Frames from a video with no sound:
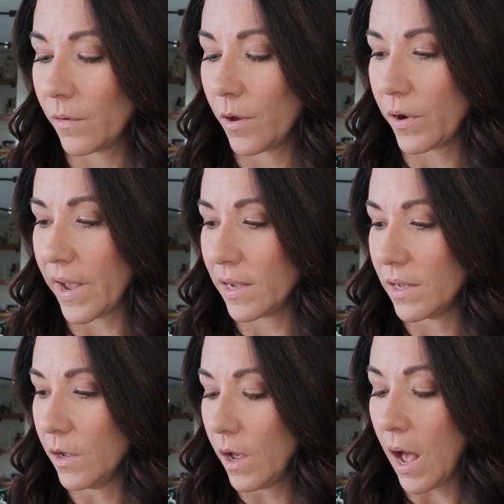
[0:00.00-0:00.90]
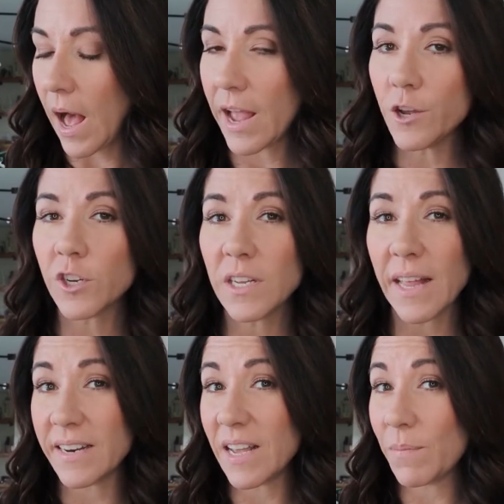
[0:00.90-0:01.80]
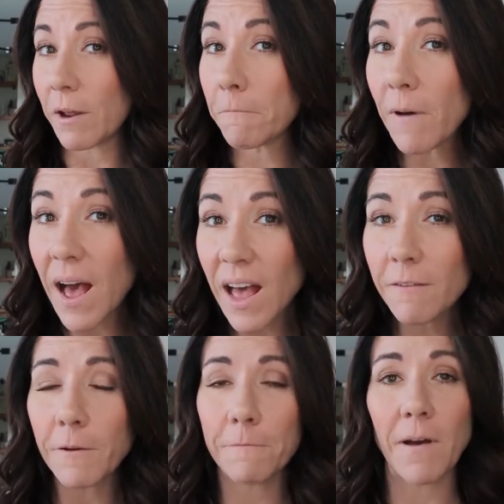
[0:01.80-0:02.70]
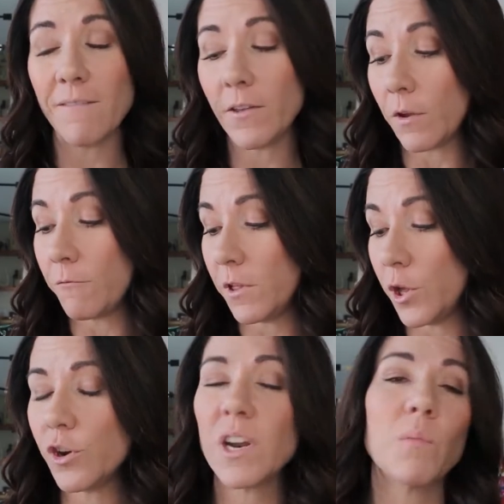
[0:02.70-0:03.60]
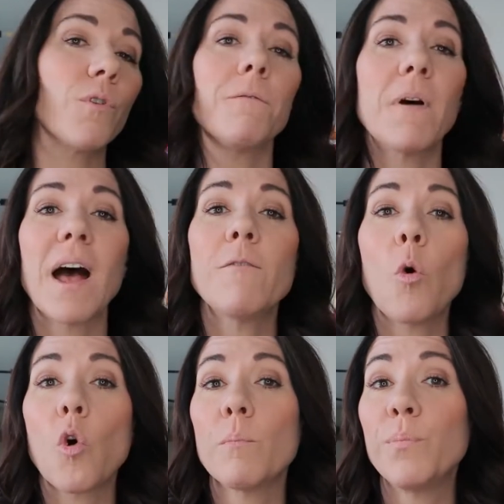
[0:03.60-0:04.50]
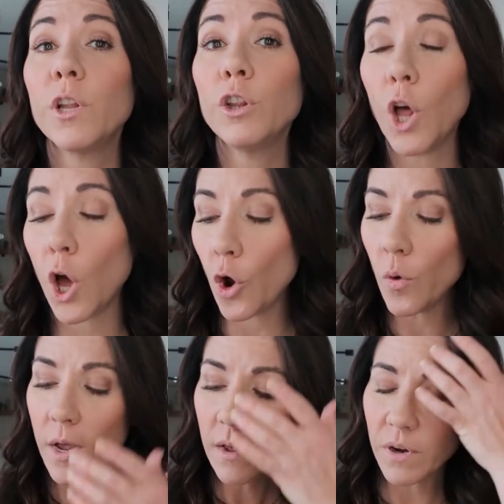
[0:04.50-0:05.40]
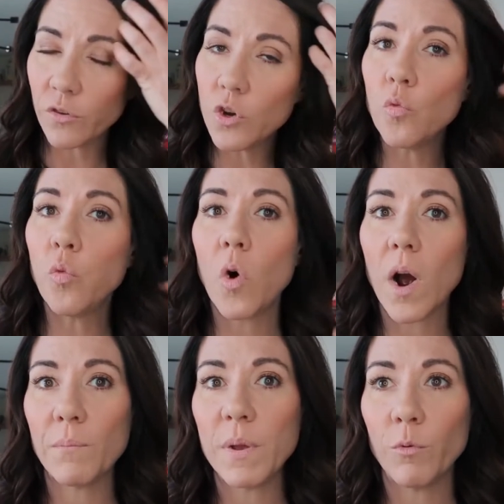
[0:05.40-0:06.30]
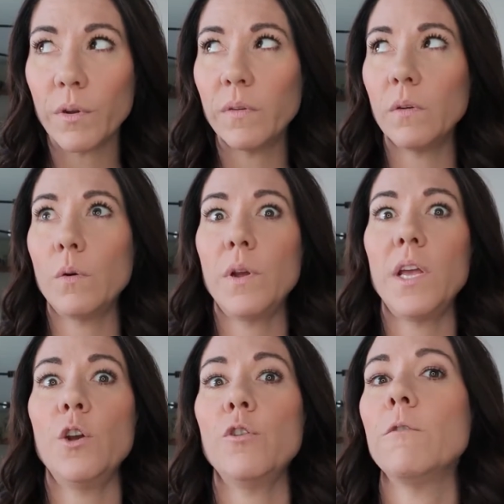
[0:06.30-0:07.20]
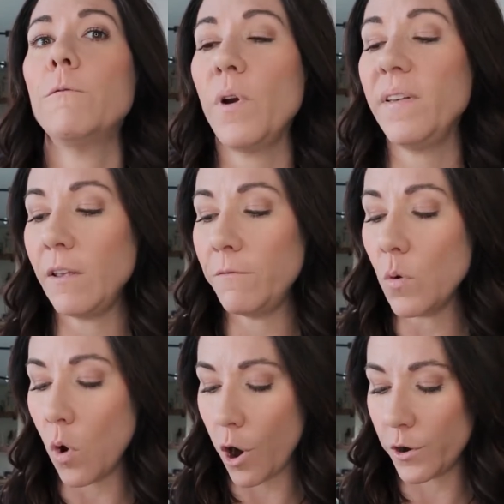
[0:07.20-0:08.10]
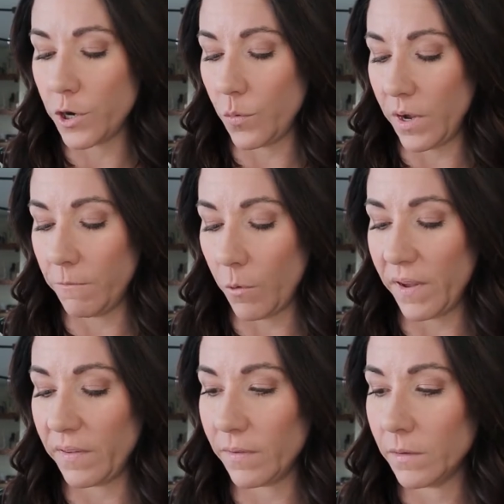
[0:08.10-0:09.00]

Okay. I usually like to keep it at 5. 5 is a really good number, 5 or below, because you want people to still hear your voice if you are doing a voice.